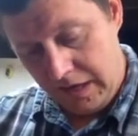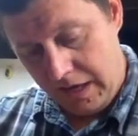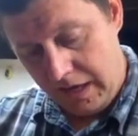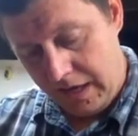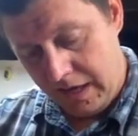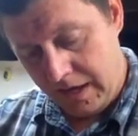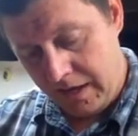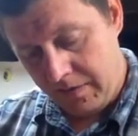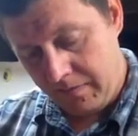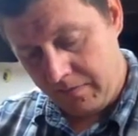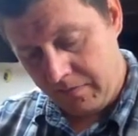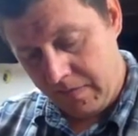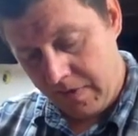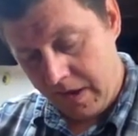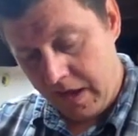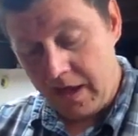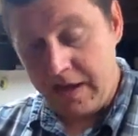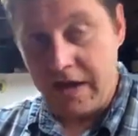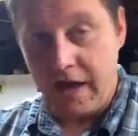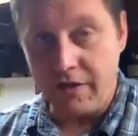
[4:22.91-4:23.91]

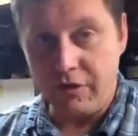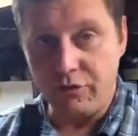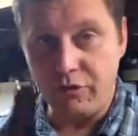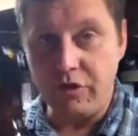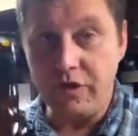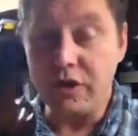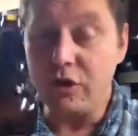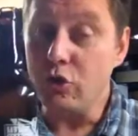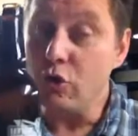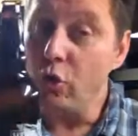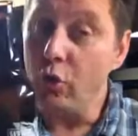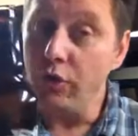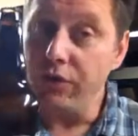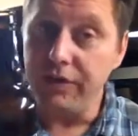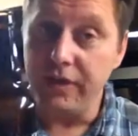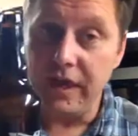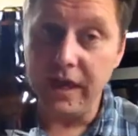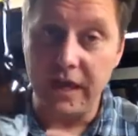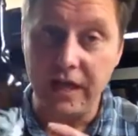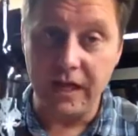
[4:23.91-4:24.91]
Now the really cool
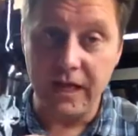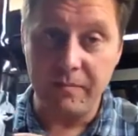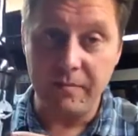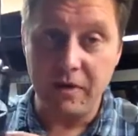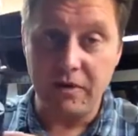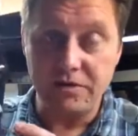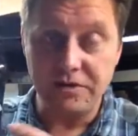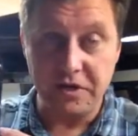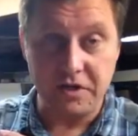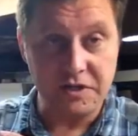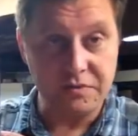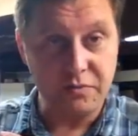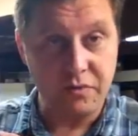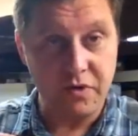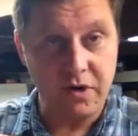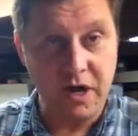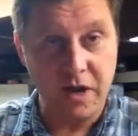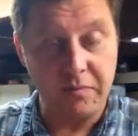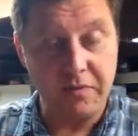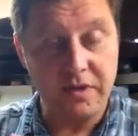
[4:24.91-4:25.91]
thing about Sawdust
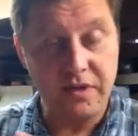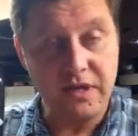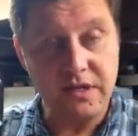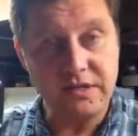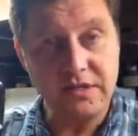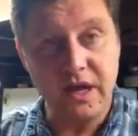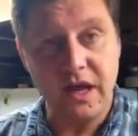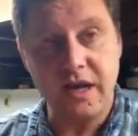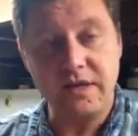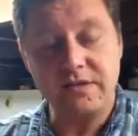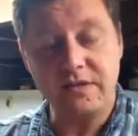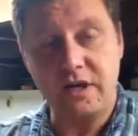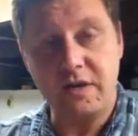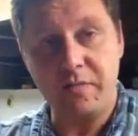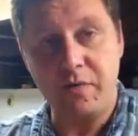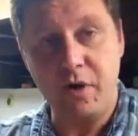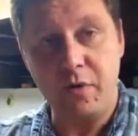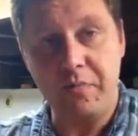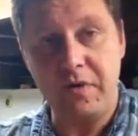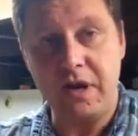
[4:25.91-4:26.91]
Brewing Company, these guys are
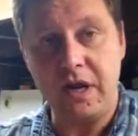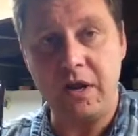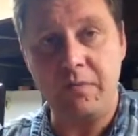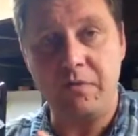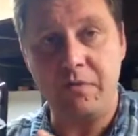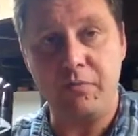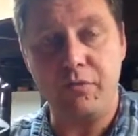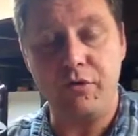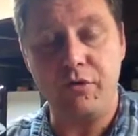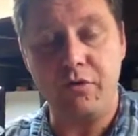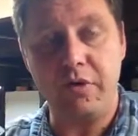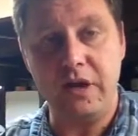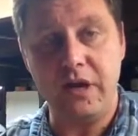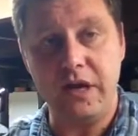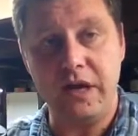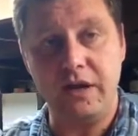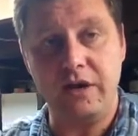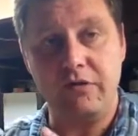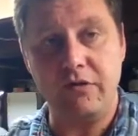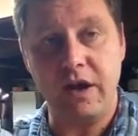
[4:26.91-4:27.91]
going to be opening up a
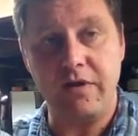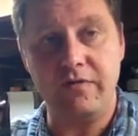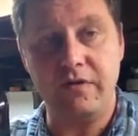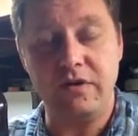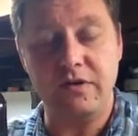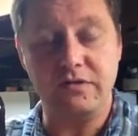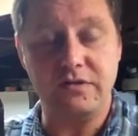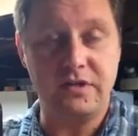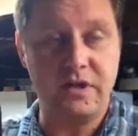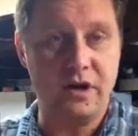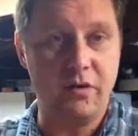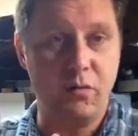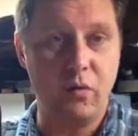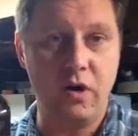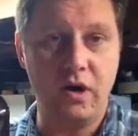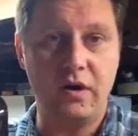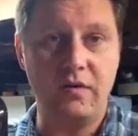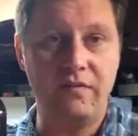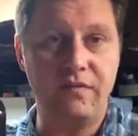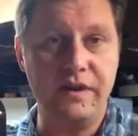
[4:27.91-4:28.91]
brewery in Gravenhurst. They're
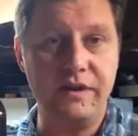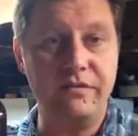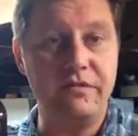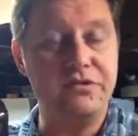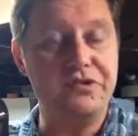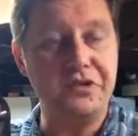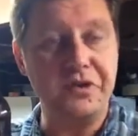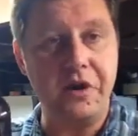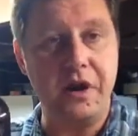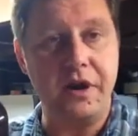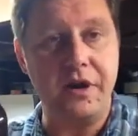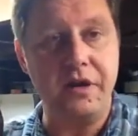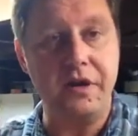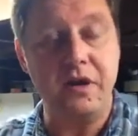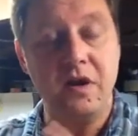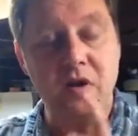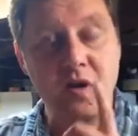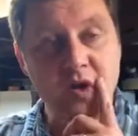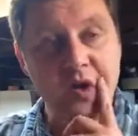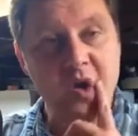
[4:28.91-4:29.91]
working feverishly on it.